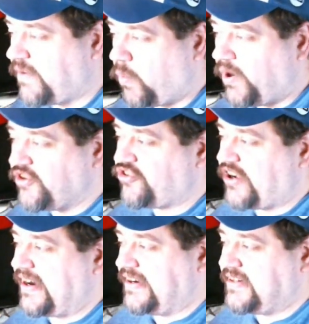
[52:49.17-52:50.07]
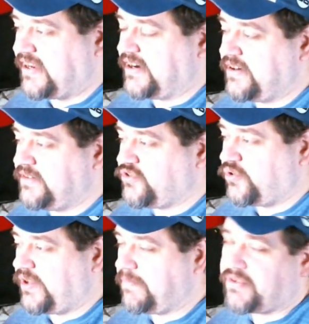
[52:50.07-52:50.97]
of a one shot and done
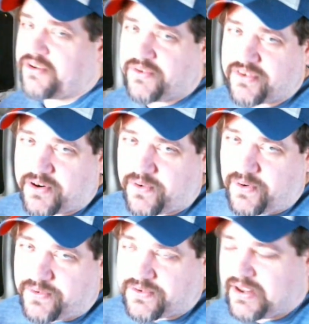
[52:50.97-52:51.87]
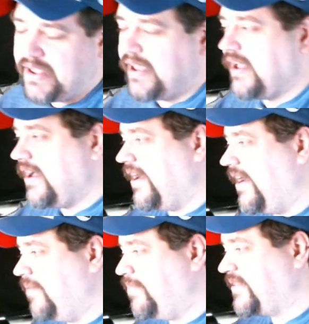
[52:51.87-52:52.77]
tooling, but so is the Cruze. Uh,